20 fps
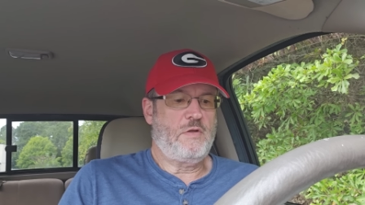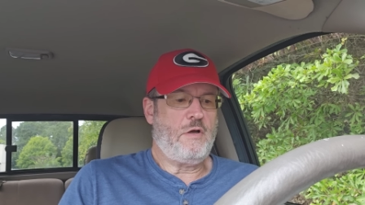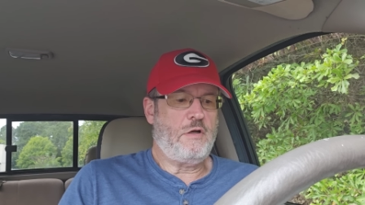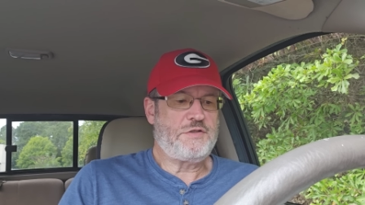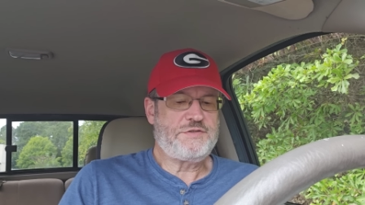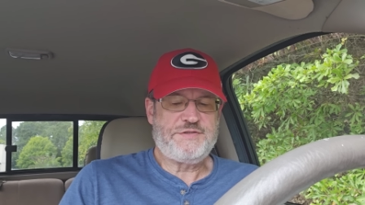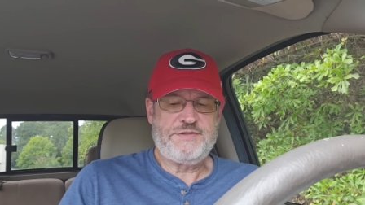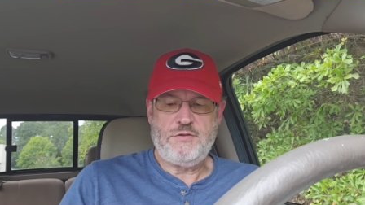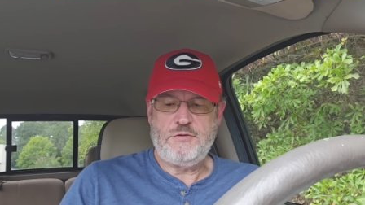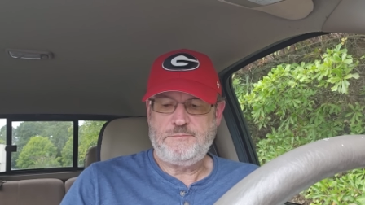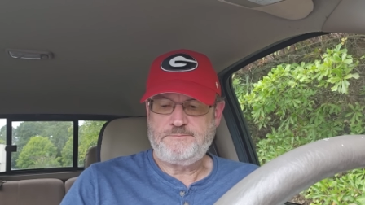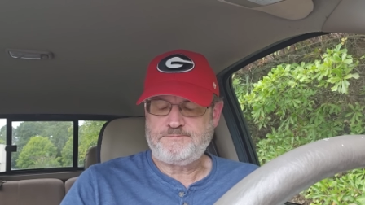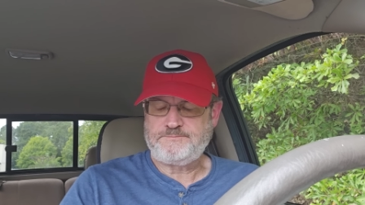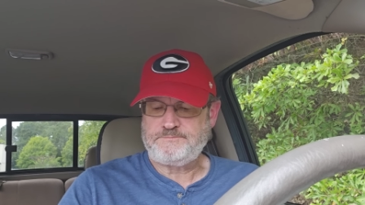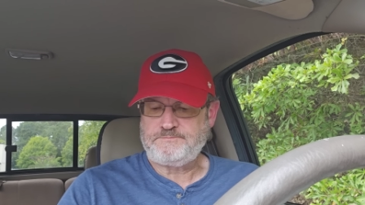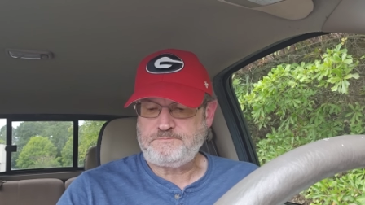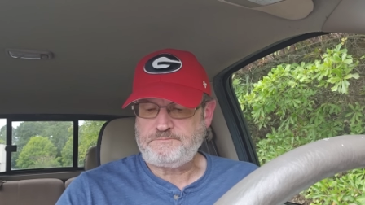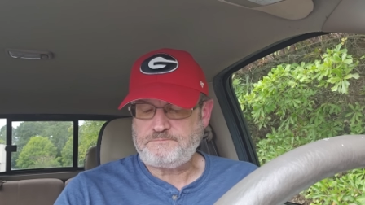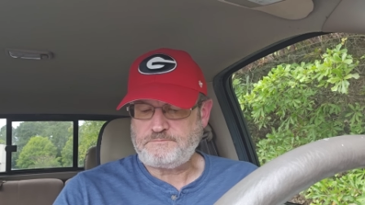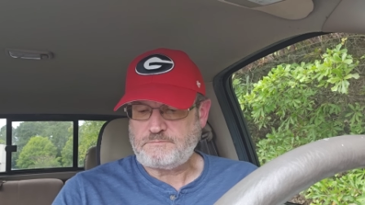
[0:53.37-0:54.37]
Also,
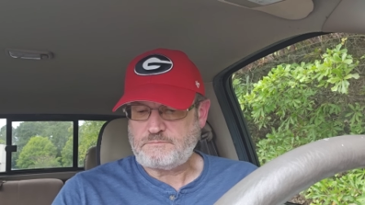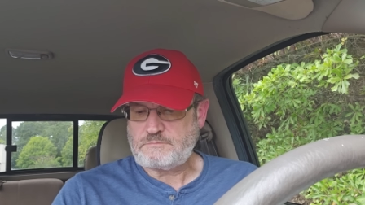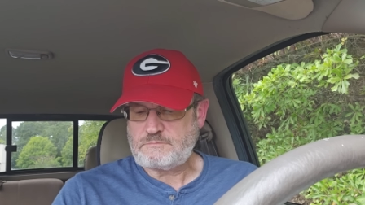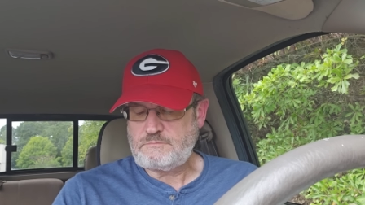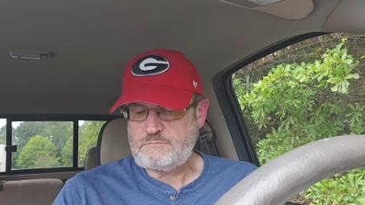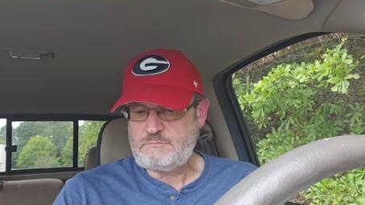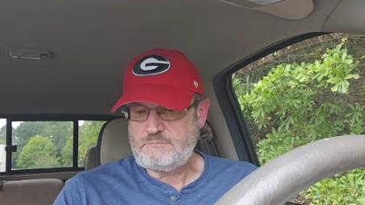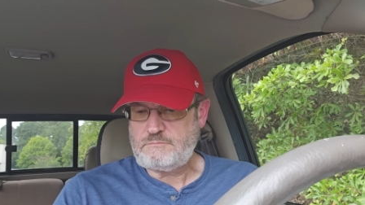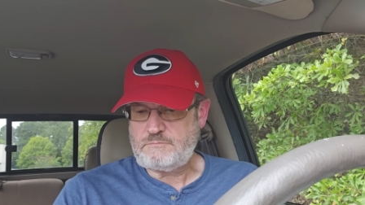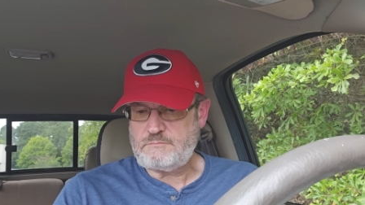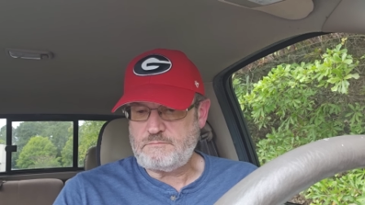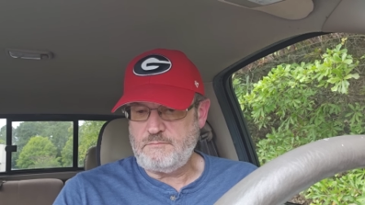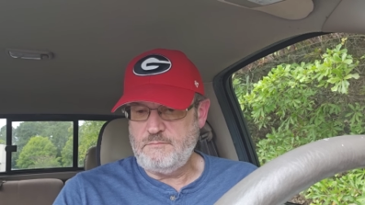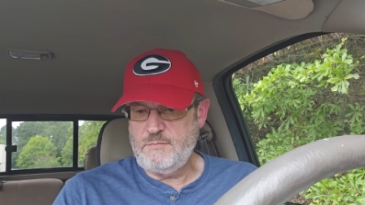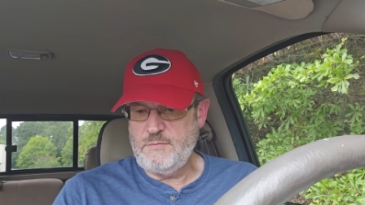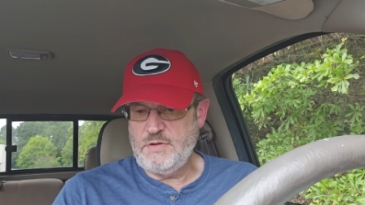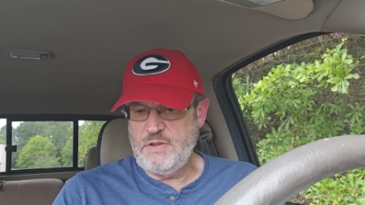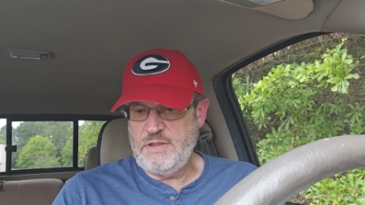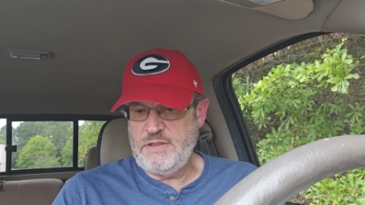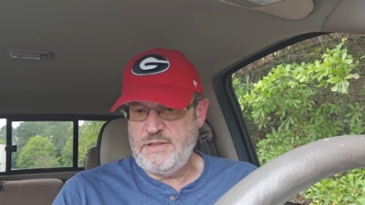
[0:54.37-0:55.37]

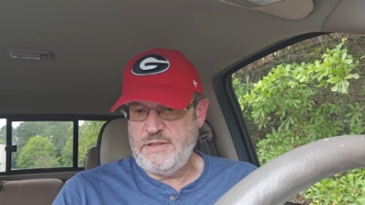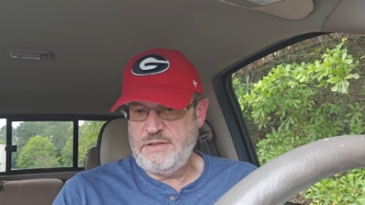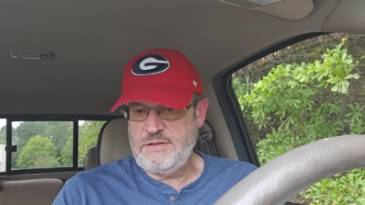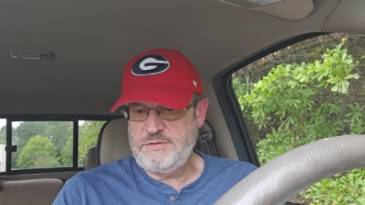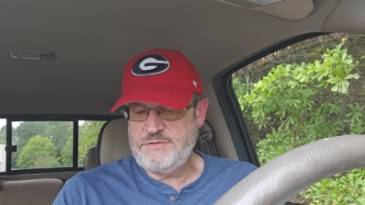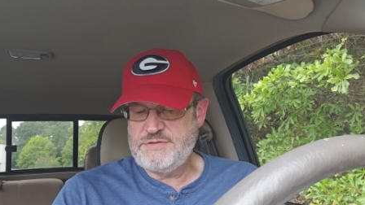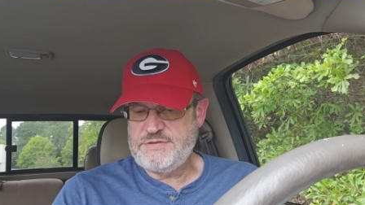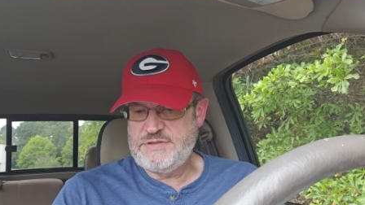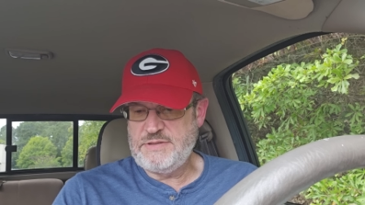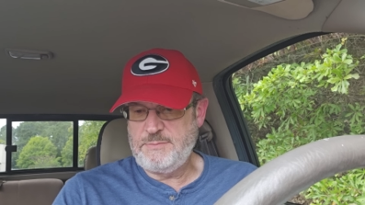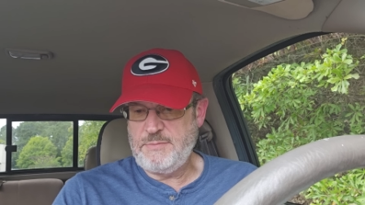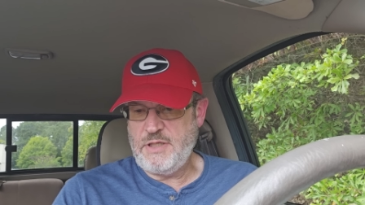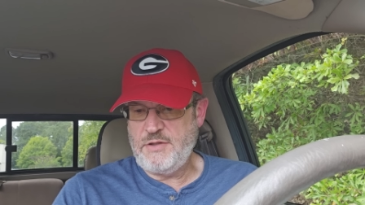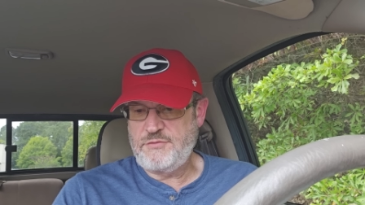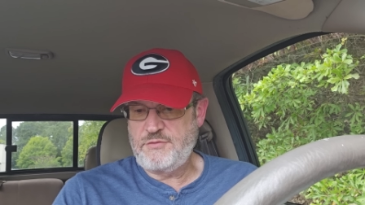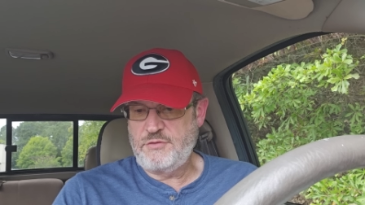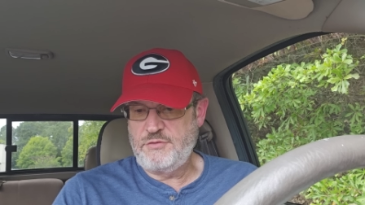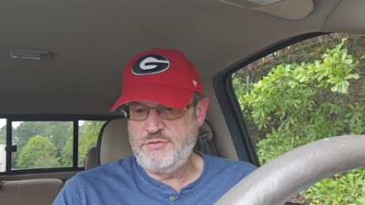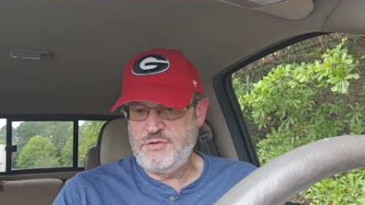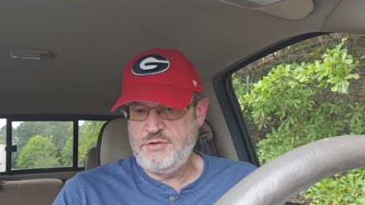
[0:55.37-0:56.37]
uh, some
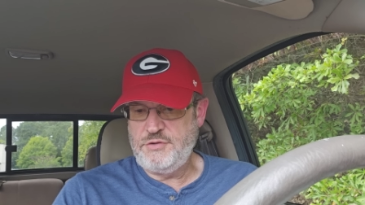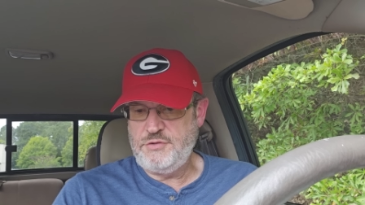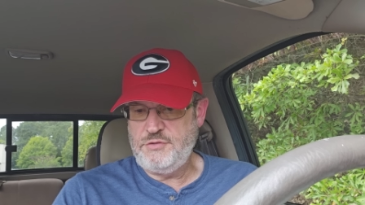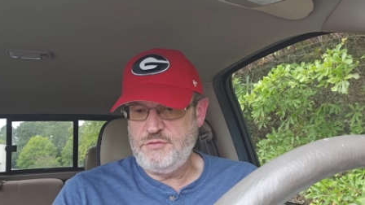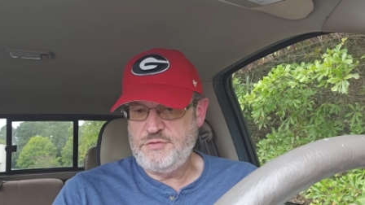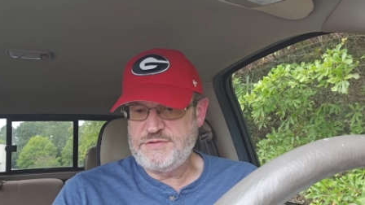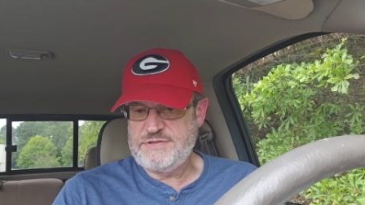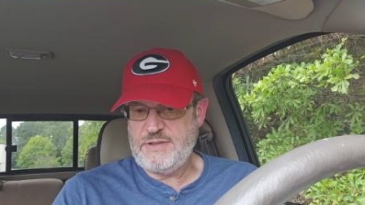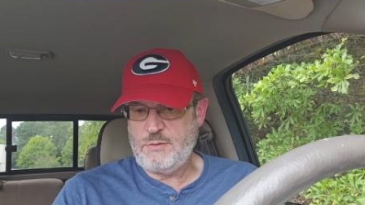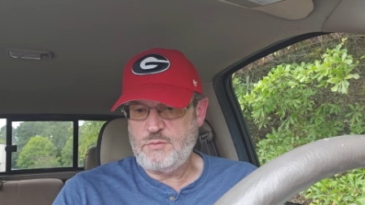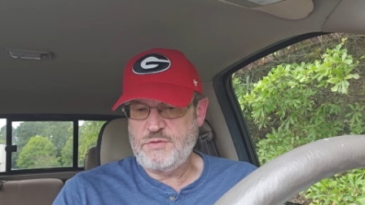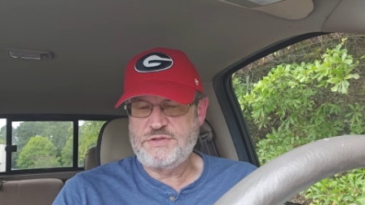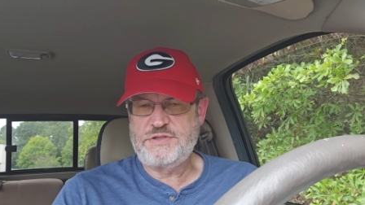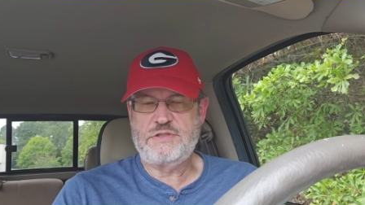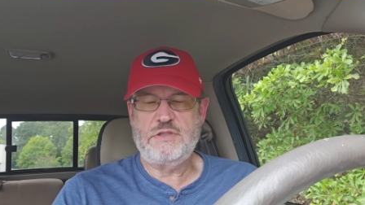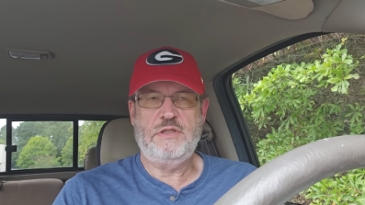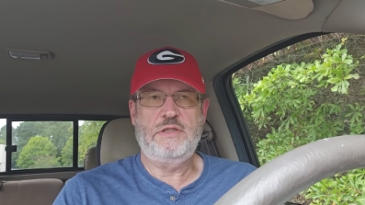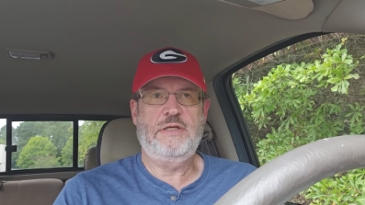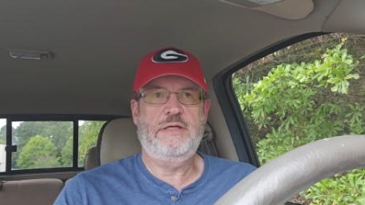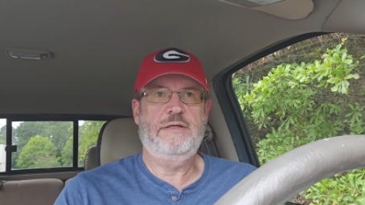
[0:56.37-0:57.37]
other news that
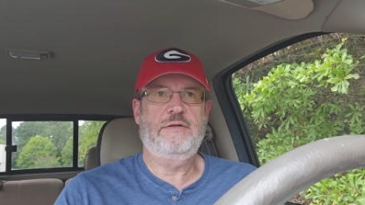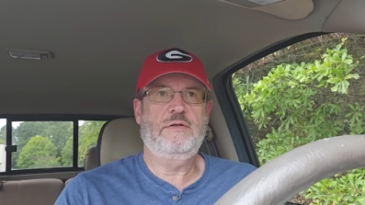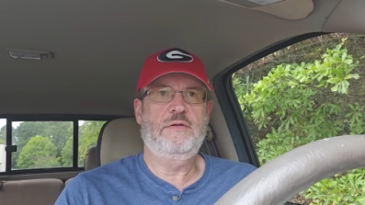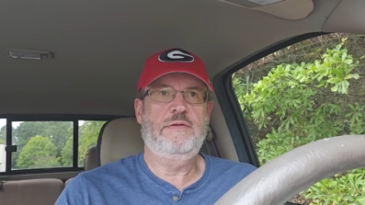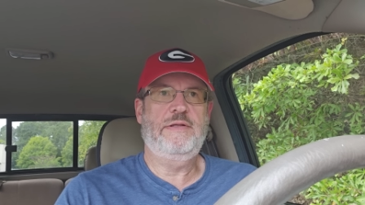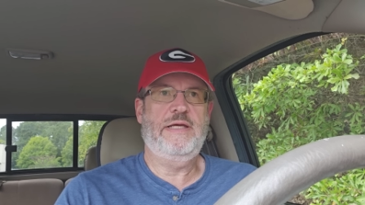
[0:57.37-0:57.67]
was uh,